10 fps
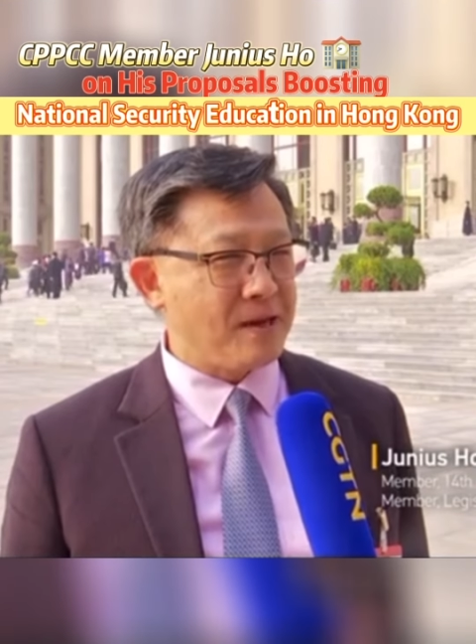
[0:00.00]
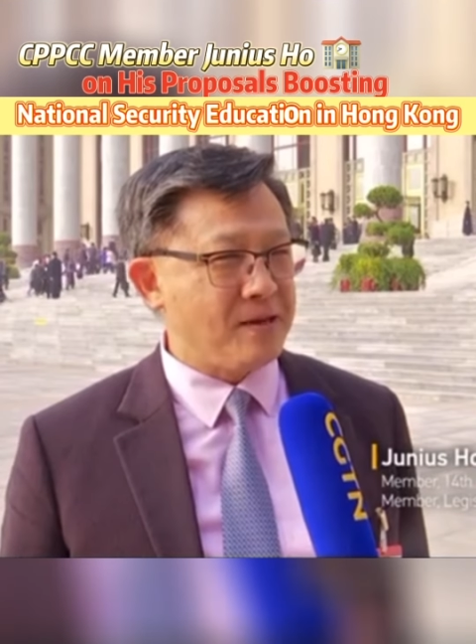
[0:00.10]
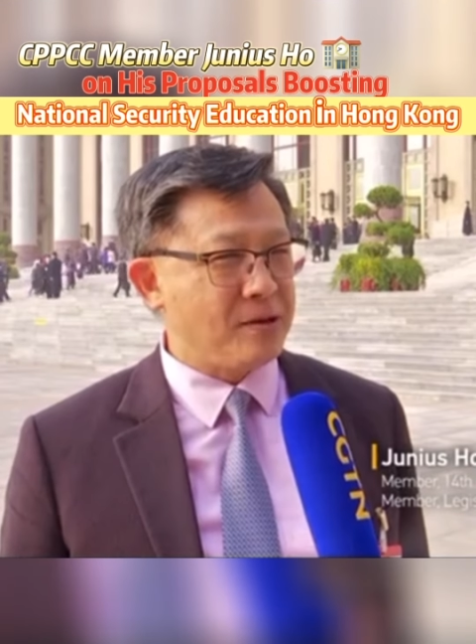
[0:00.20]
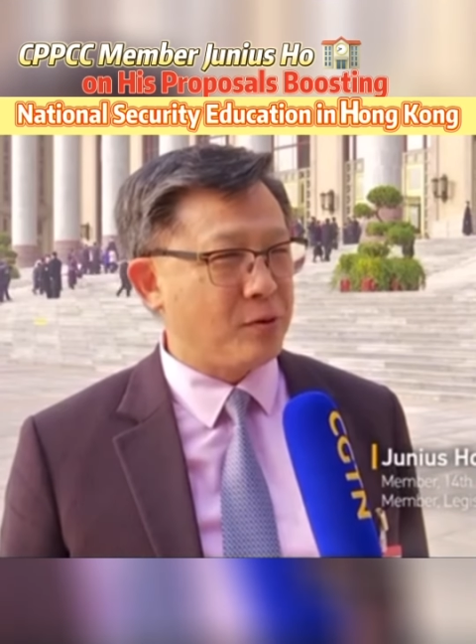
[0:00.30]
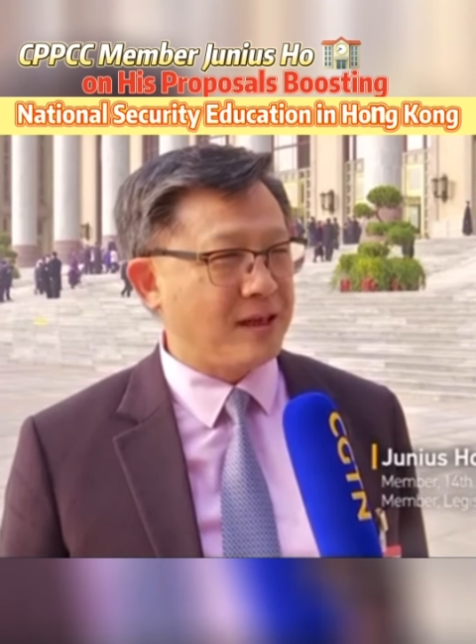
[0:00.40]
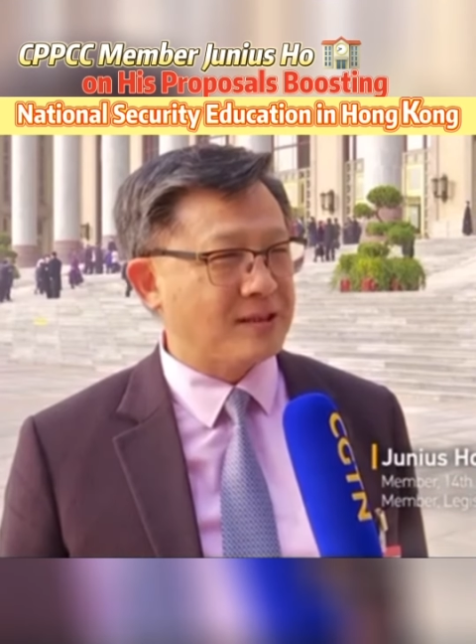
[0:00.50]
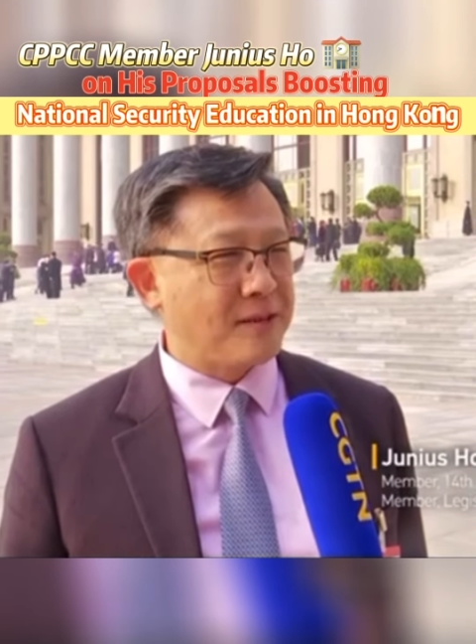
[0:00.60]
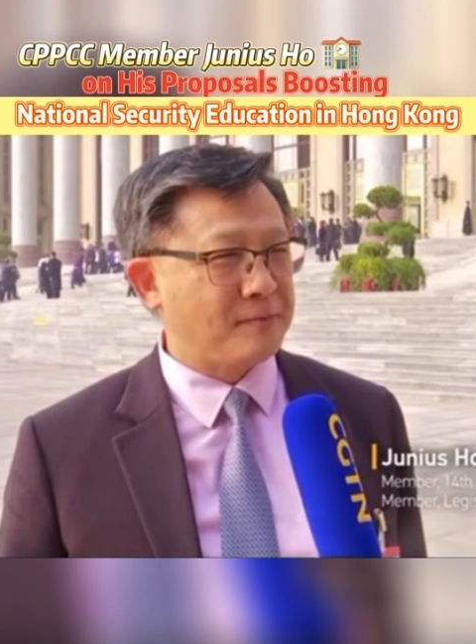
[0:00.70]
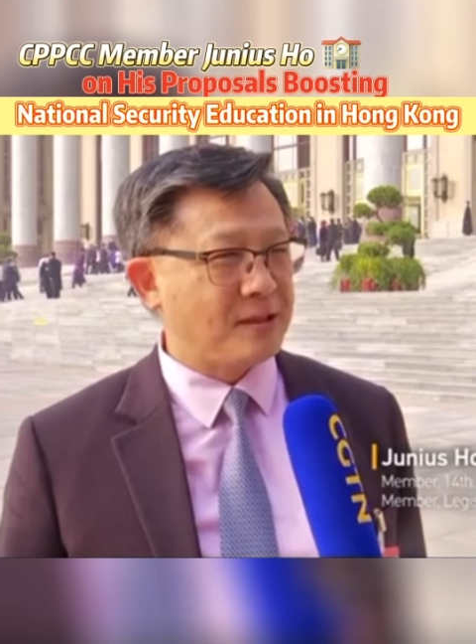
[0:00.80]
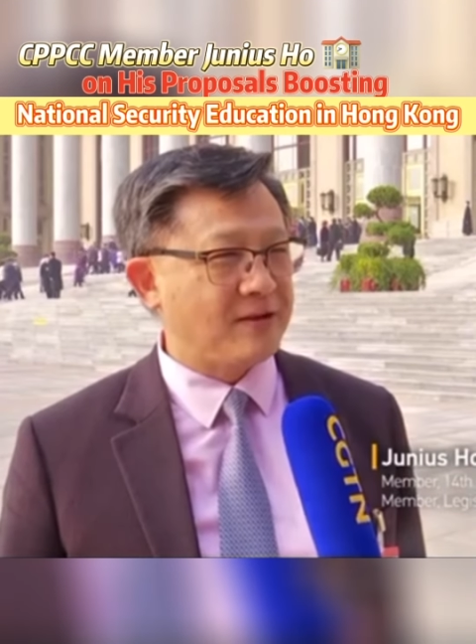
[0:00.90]
you know,
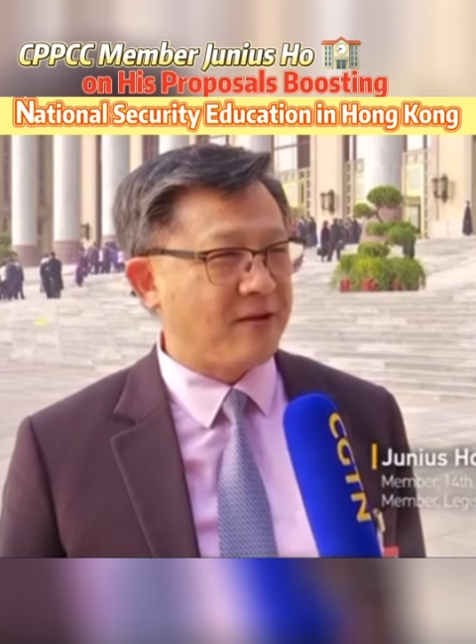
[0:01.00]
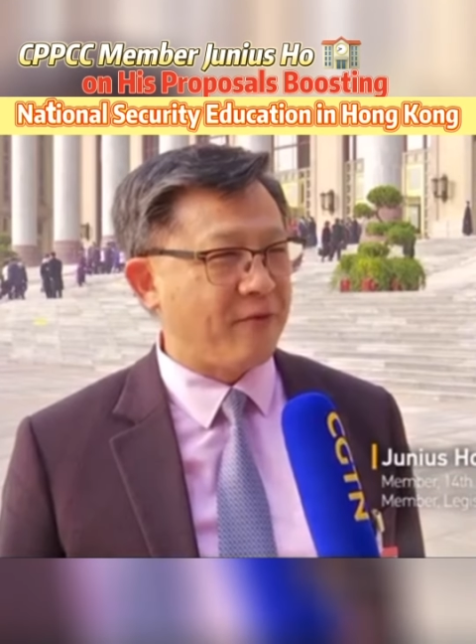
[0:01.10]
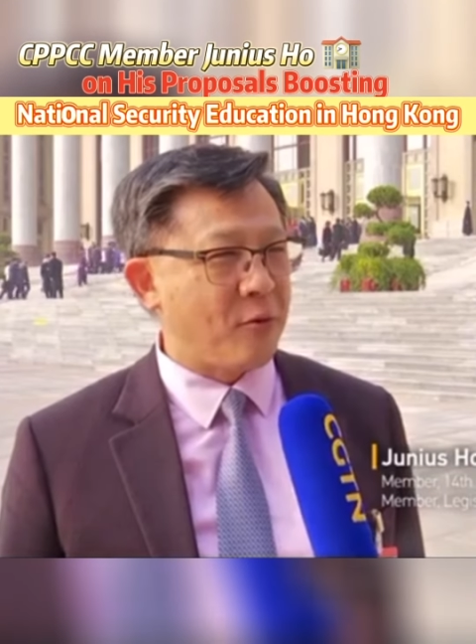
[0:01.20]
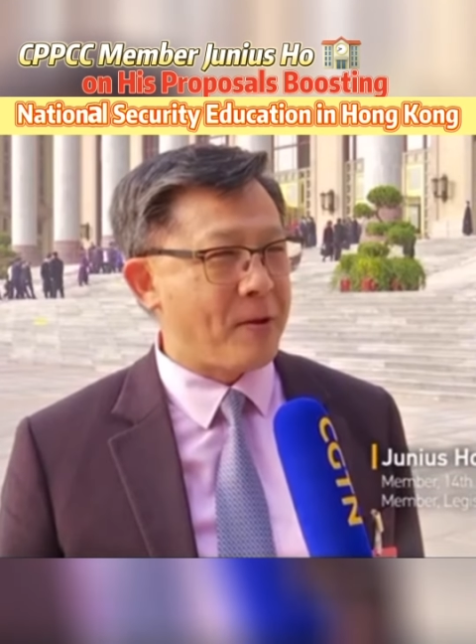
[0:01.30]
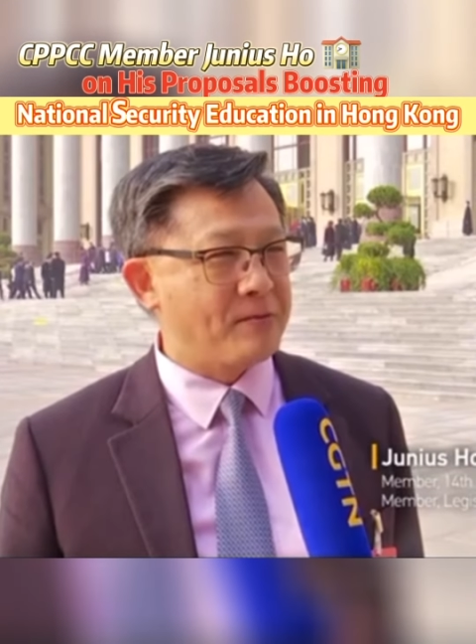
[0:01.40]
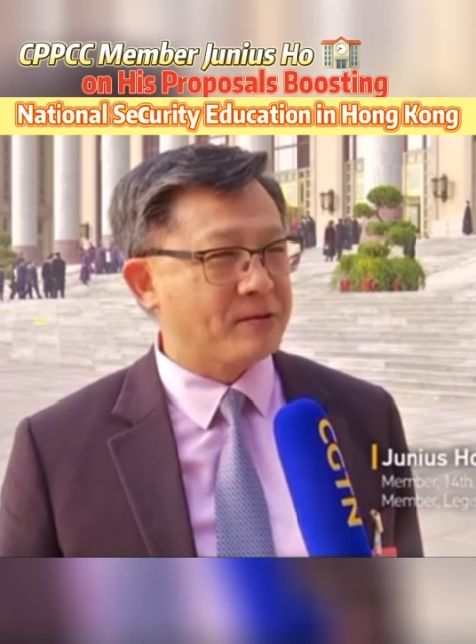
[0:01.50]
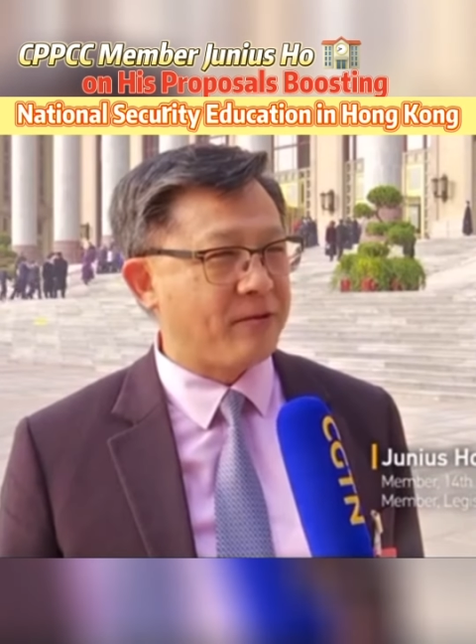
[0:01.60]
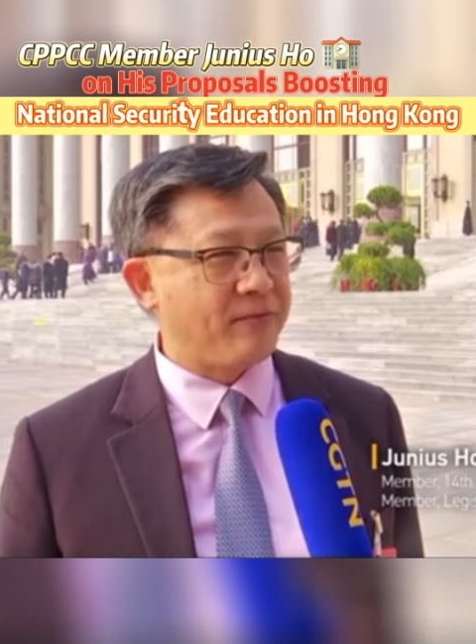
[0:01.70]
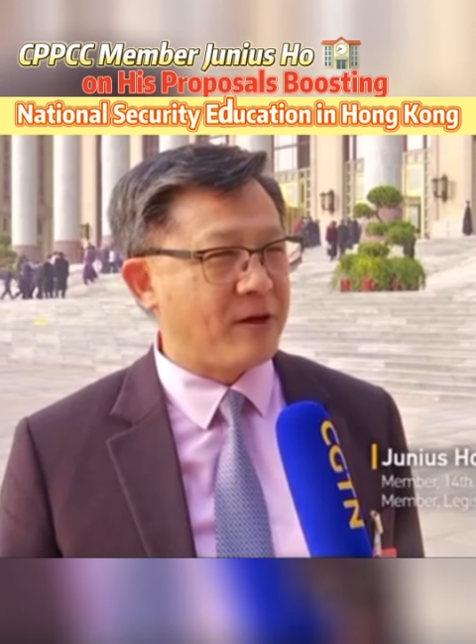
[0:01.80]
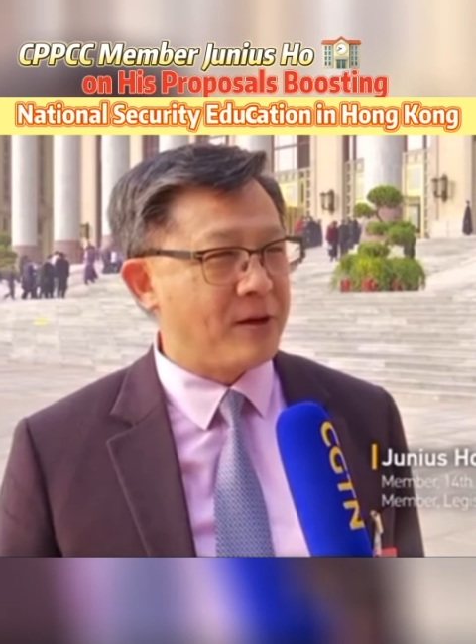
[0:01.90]
accepted for purpose of